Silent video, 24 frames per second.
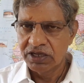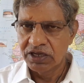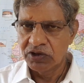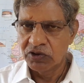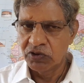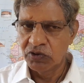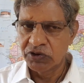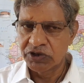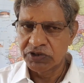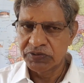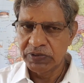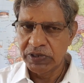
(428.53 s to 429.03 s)

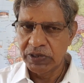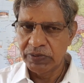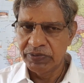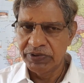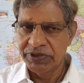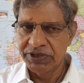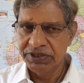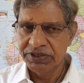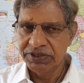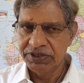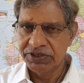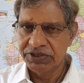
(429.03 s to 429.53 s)
Goods will
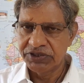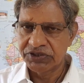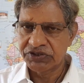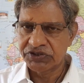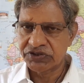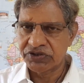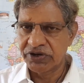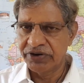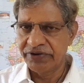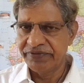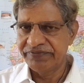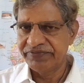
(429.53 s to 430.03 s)
be
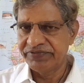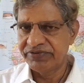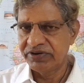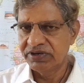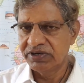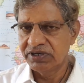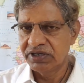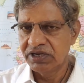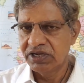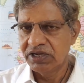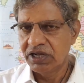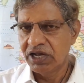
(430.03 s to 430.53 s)
stuffed
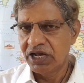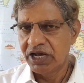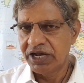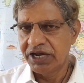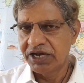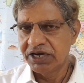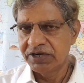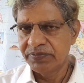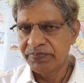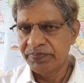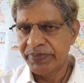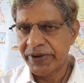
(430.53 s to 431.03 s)

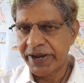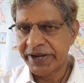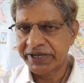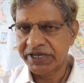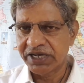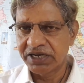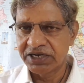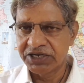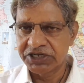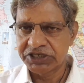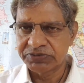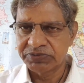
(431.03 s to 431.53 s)
and
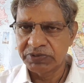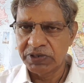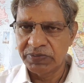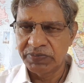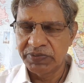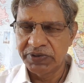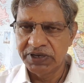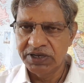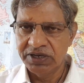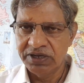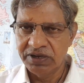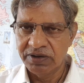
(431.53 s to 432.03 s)
packing list will
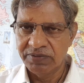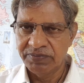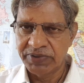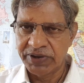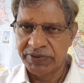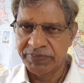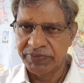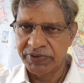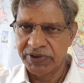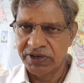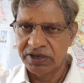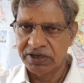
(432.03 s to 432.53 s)
be
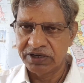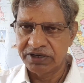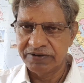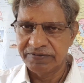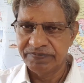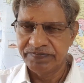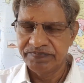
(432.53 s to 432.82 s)
prepared.